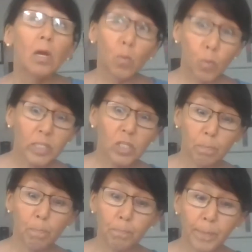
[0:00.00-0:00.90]
which
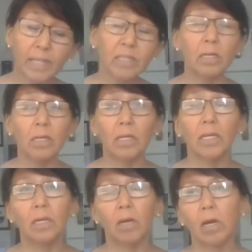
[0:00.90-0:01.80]

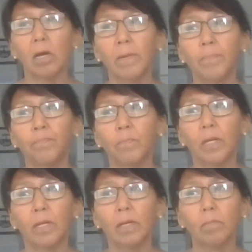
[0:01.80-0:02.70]
basically,
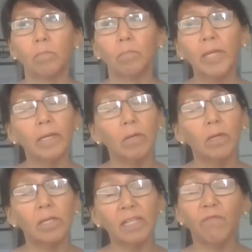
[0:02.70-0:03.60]

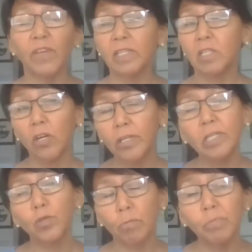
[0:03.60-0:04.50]
it fits our
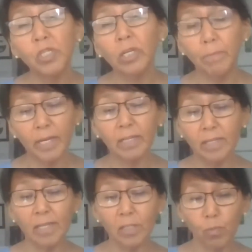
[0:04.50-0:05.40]
description because
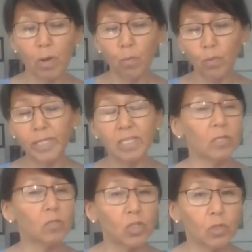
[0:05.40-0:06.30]
that's what we
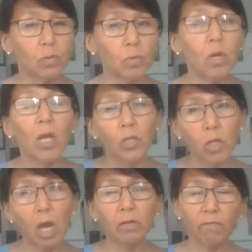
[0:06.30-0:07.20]
still do.
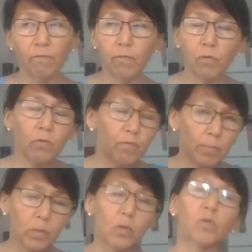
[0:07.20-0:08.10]
Not food
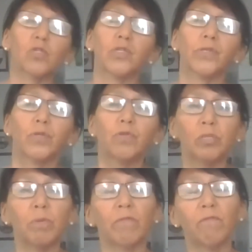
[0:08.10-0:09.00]
from the grocery stores,
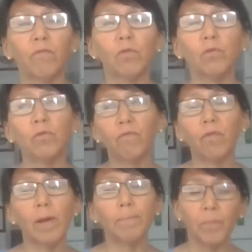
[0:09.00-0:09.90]
but food
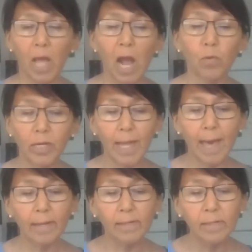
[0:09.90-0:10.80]
from our
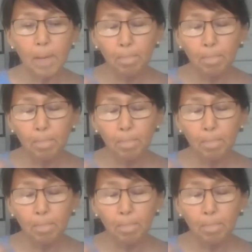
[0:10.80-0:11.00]
land.